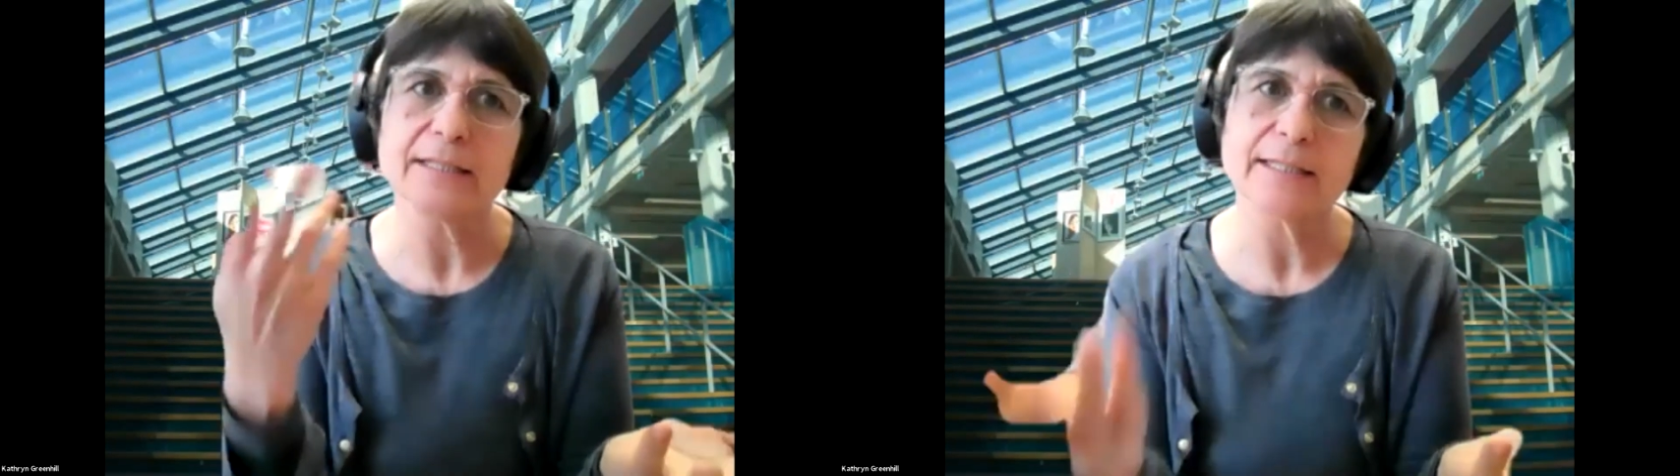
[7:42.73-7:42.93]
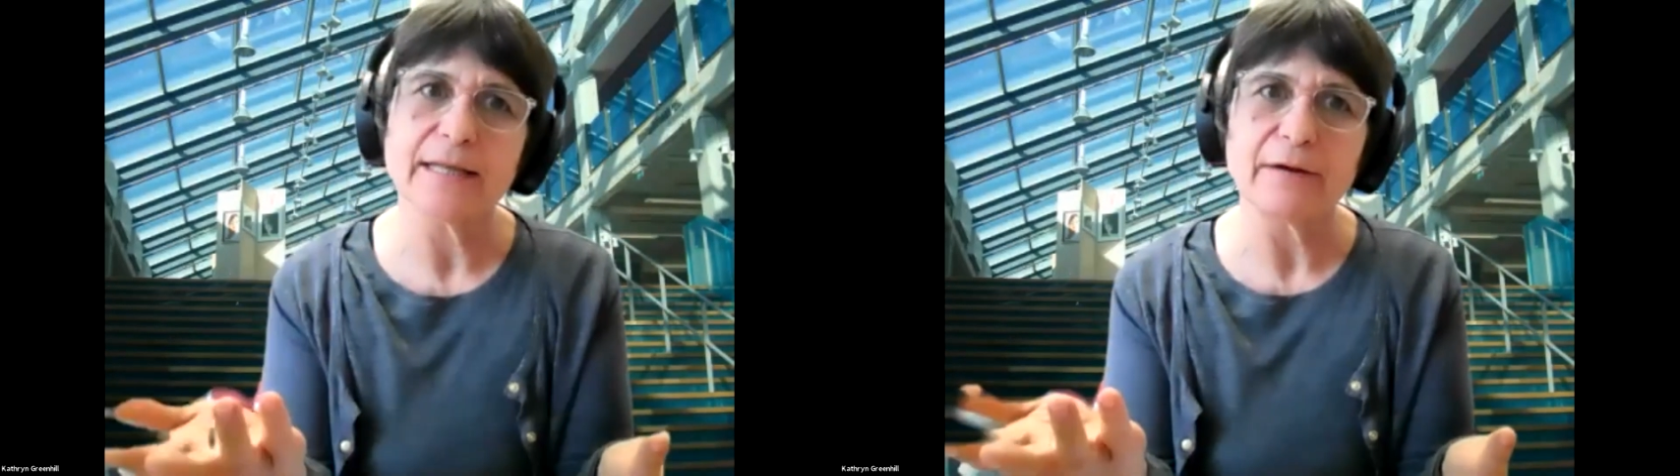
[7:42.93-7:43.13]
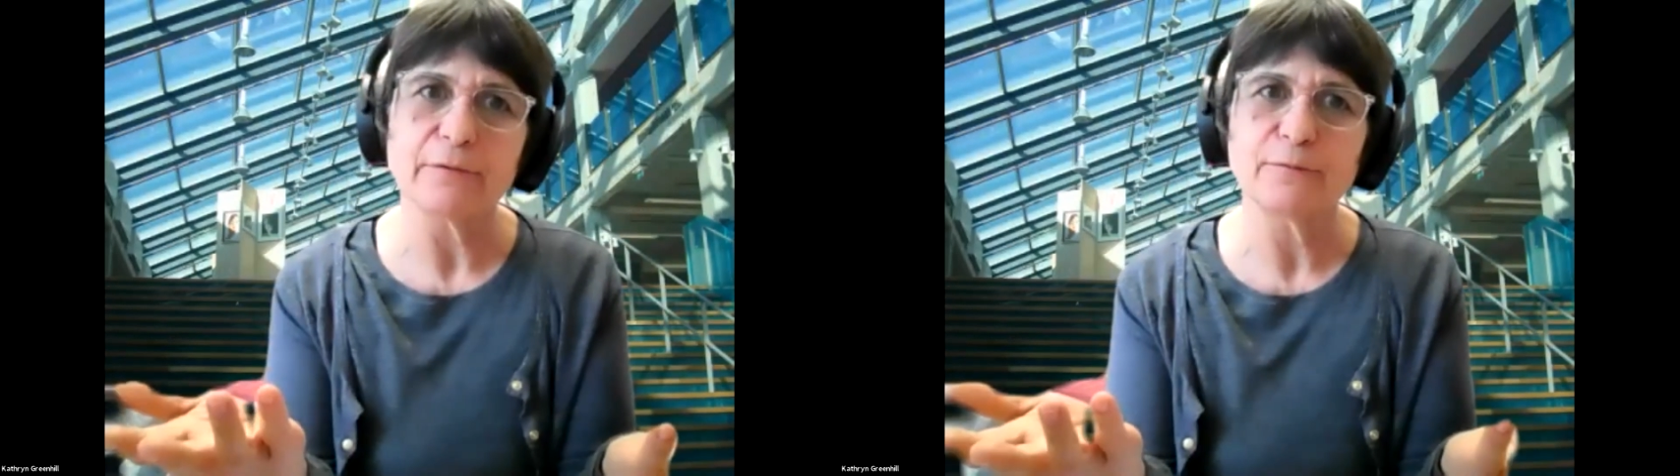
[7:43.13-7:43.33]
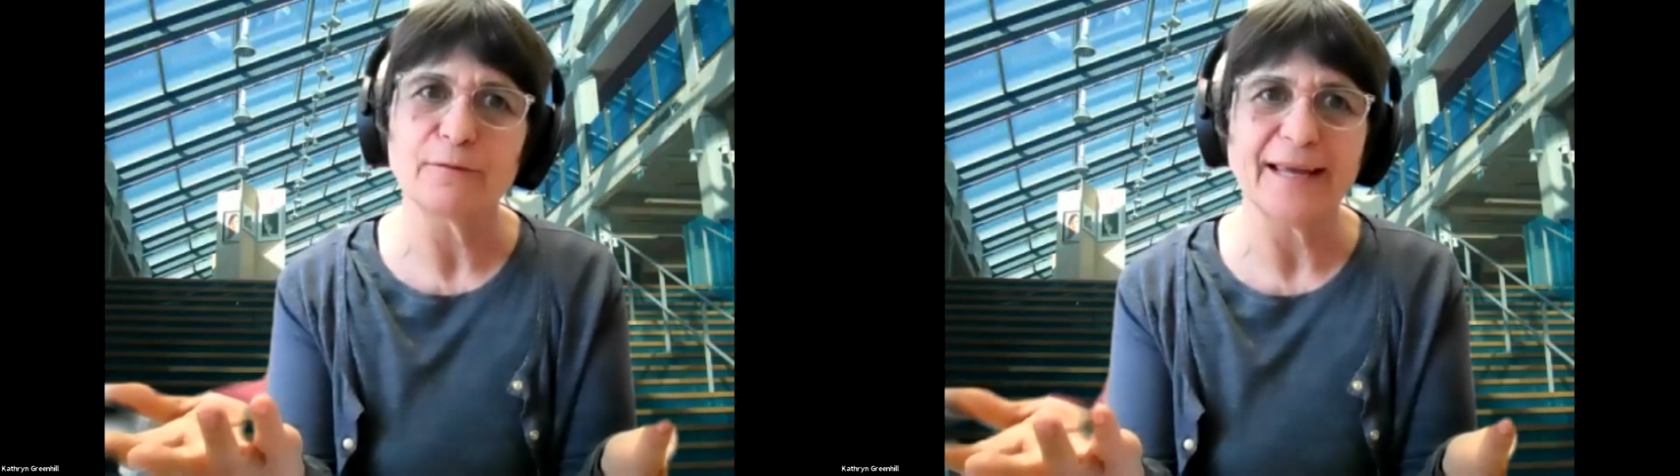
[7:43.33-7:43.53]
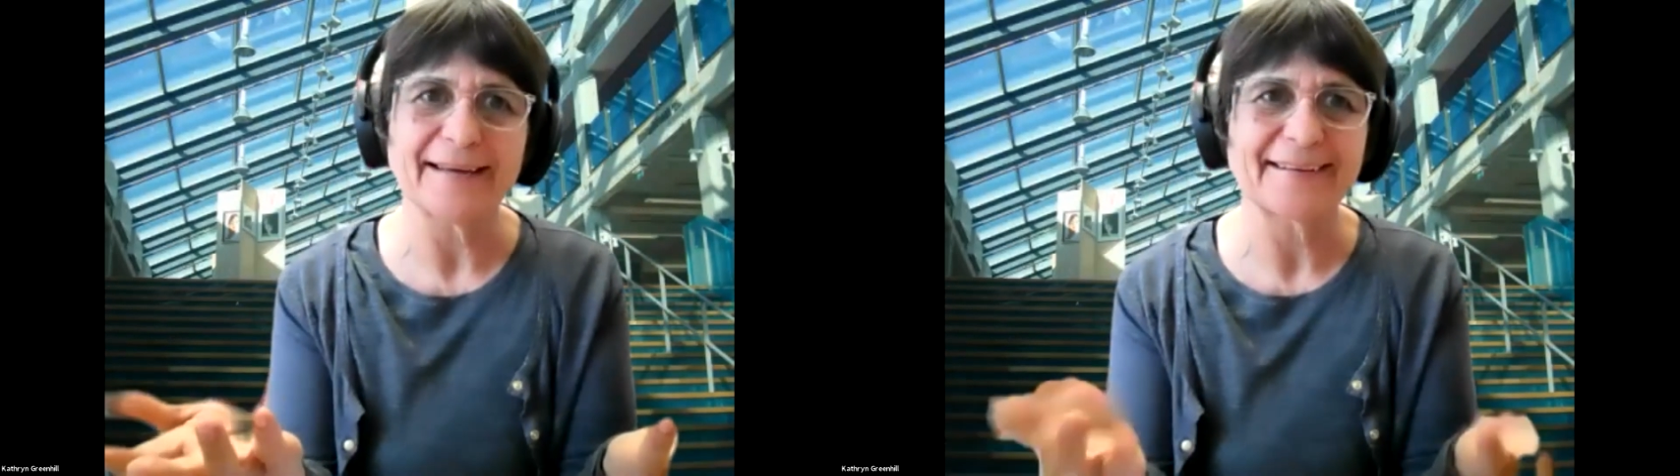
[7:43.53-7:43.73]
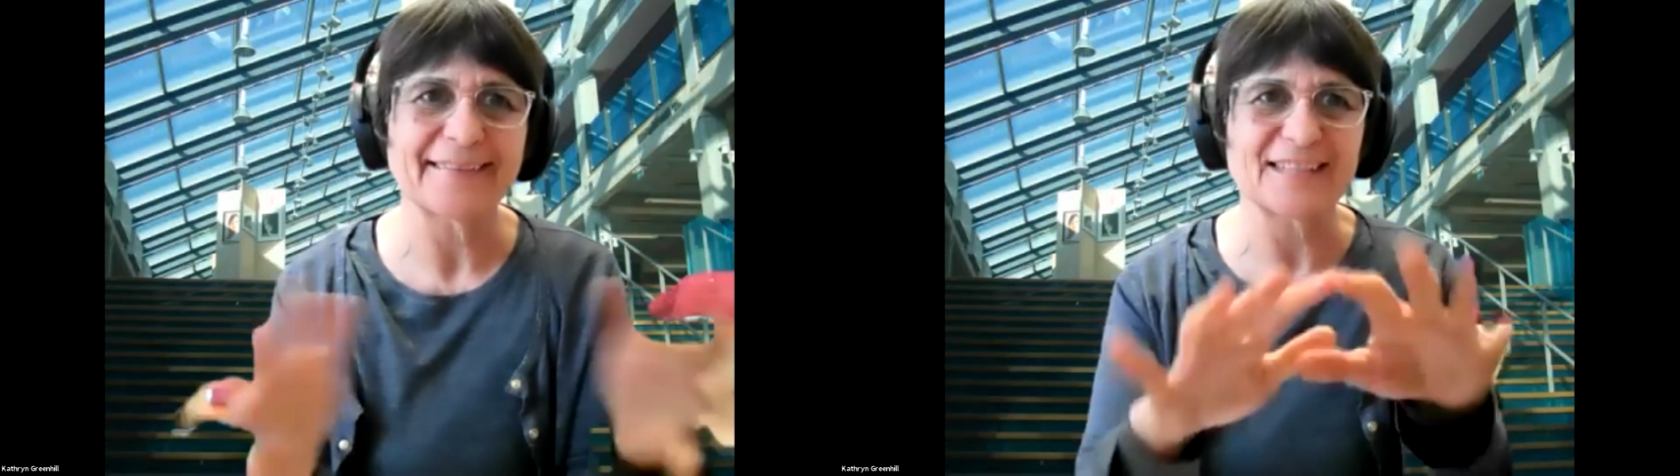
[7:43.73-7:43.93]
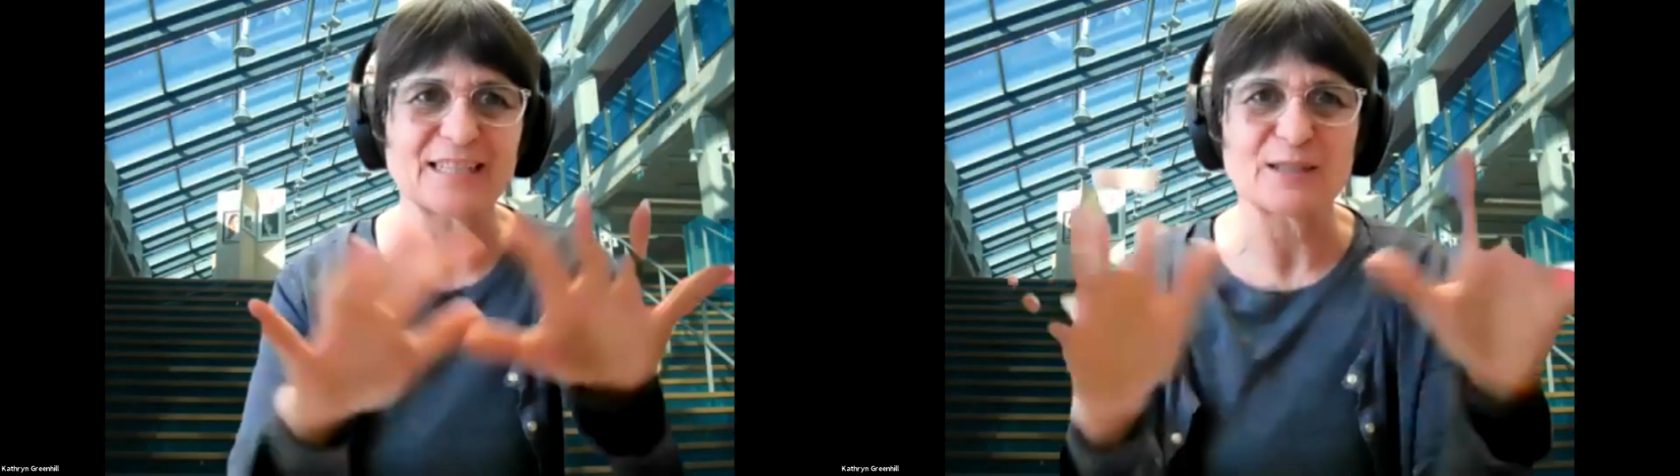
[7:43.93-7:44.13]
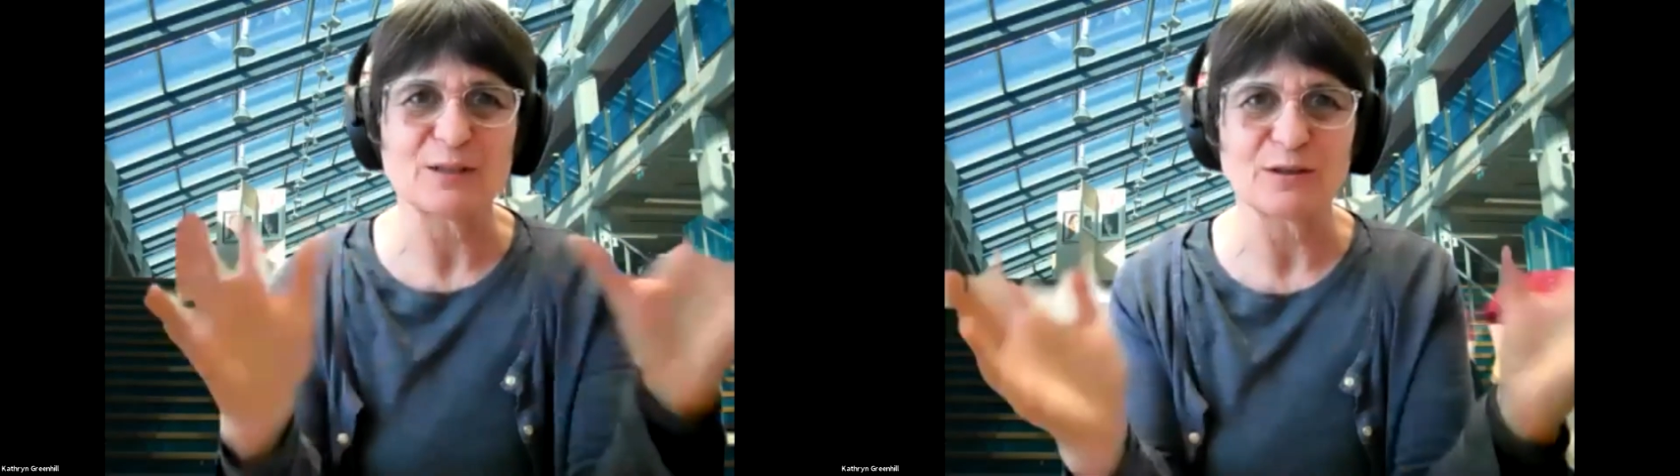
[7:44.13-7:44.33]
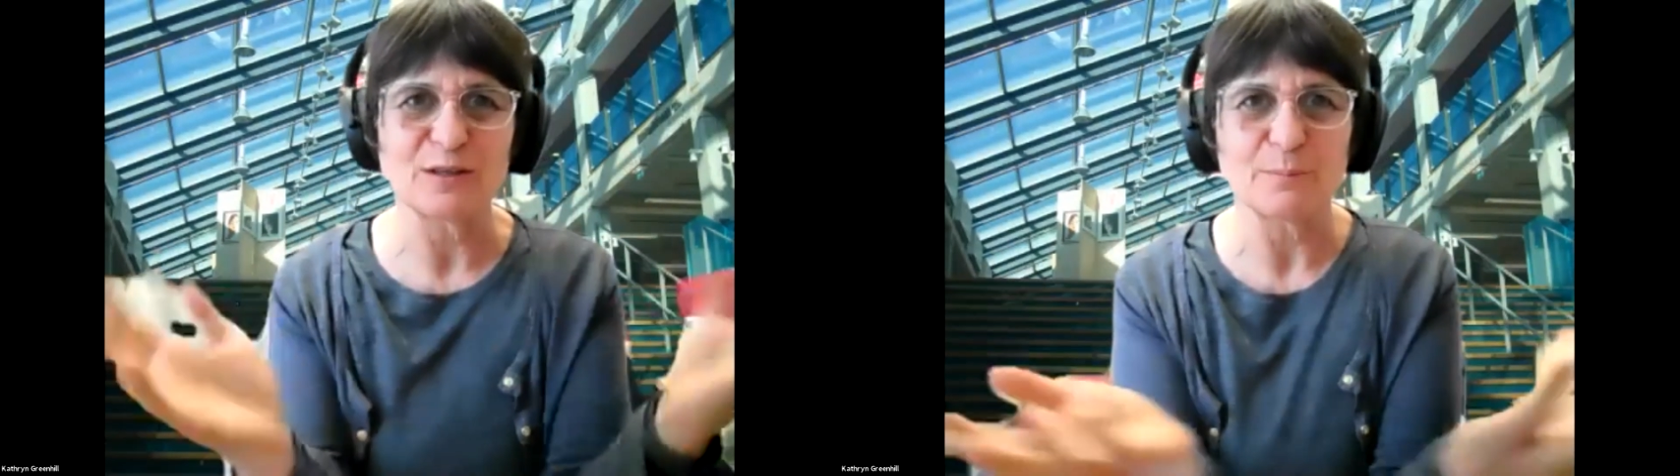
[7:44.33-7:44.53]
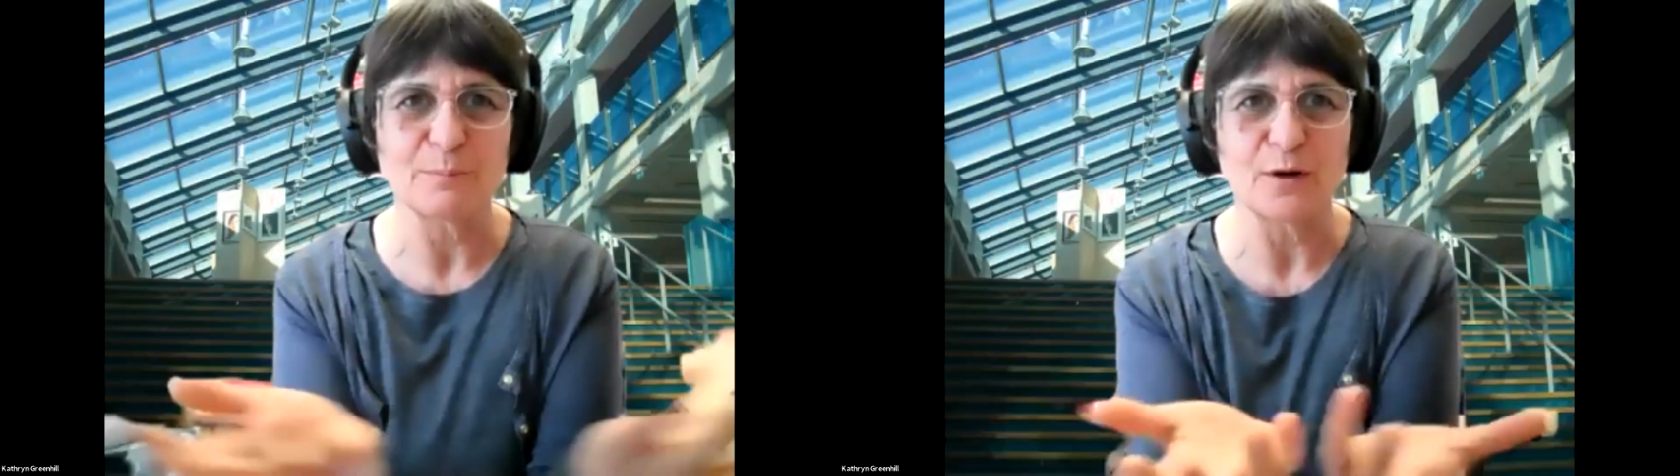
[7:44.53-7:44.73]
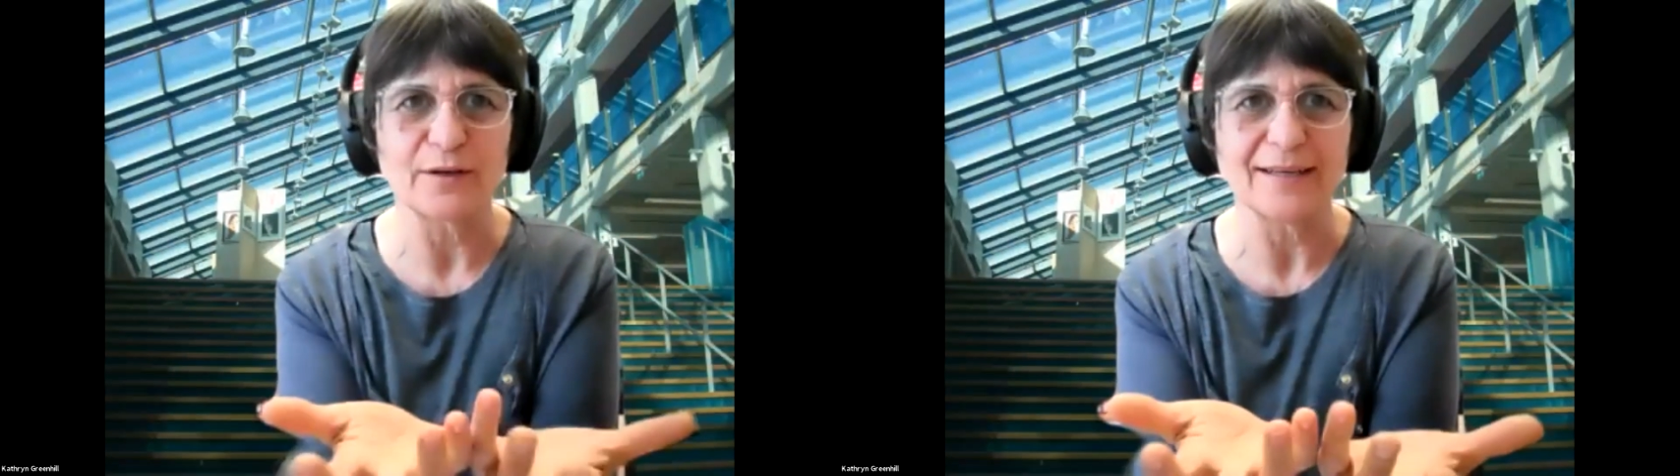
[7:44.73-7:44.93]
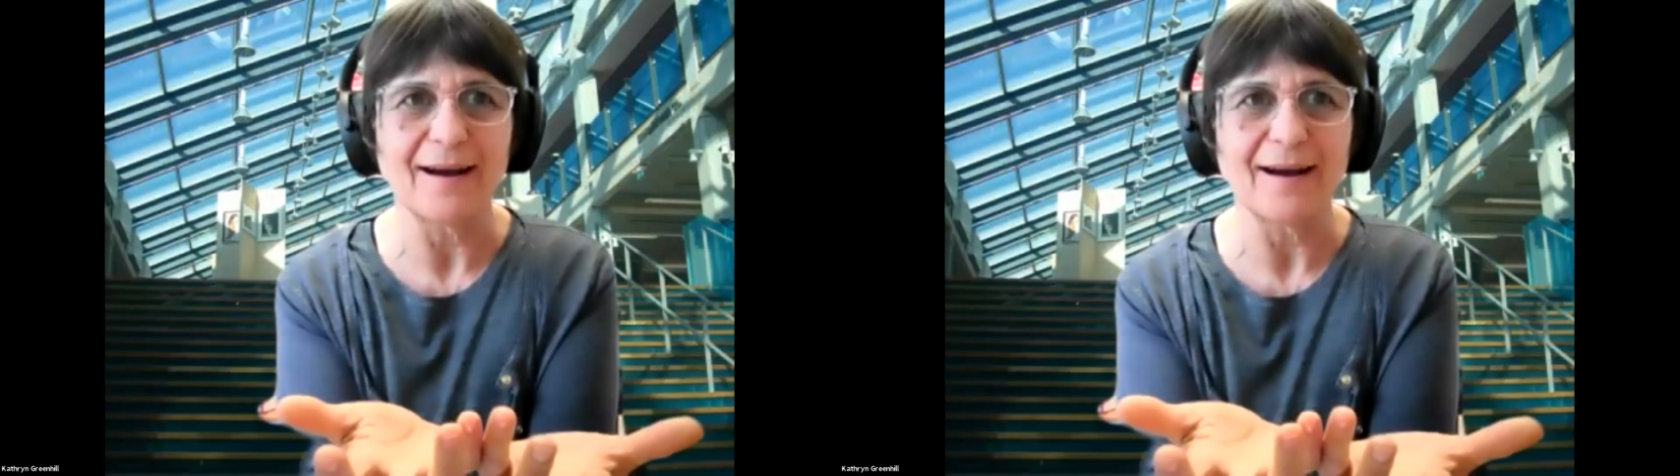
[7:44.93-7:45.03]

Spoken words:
Does that reflect the student body?